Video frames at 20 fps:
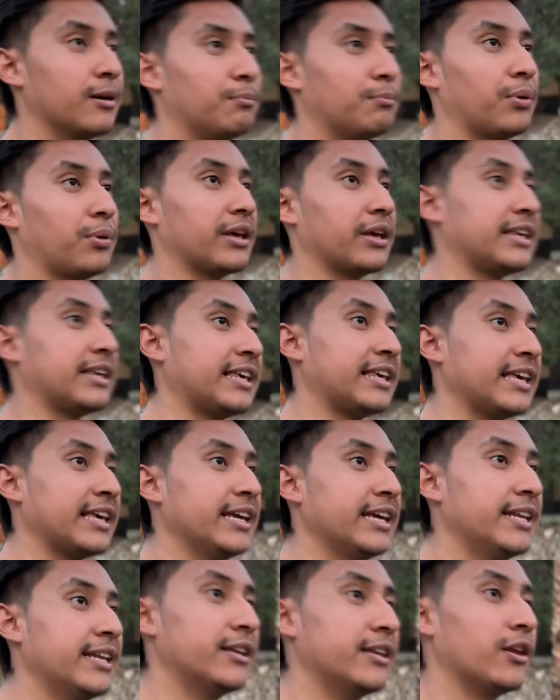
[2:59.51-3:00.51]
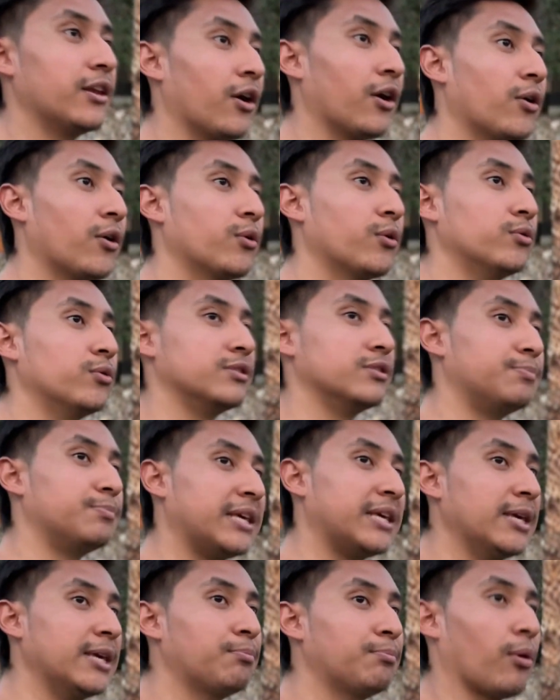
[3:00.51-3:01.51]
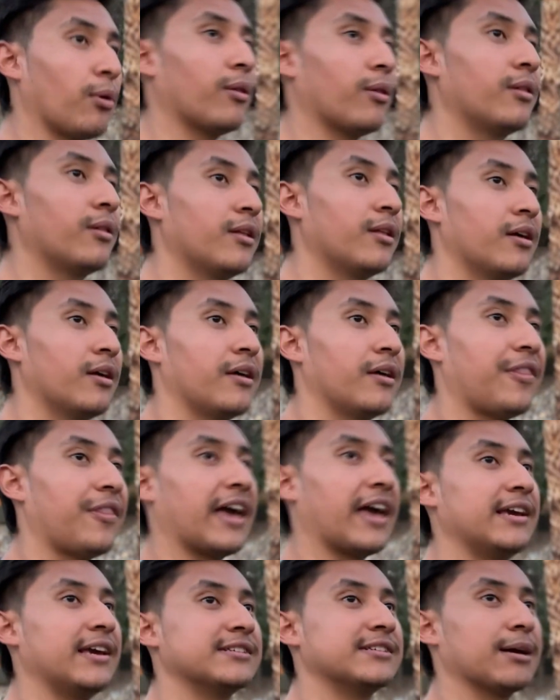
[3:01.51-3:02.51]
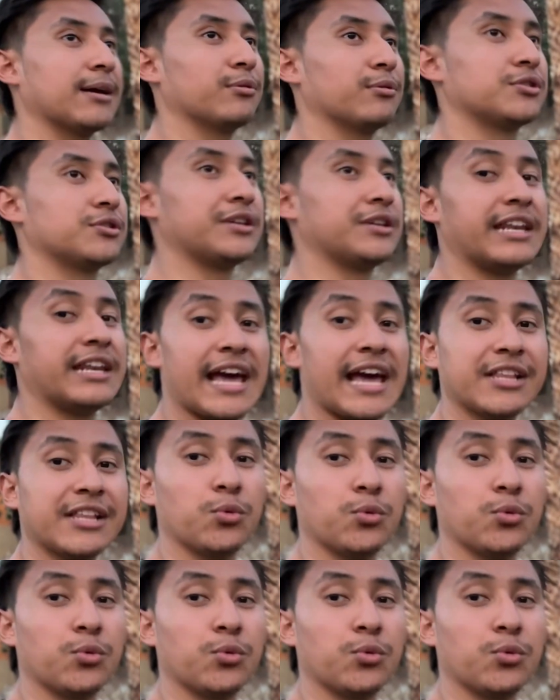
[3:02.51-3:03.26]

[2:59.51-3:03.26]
but he knows people that he's able to connect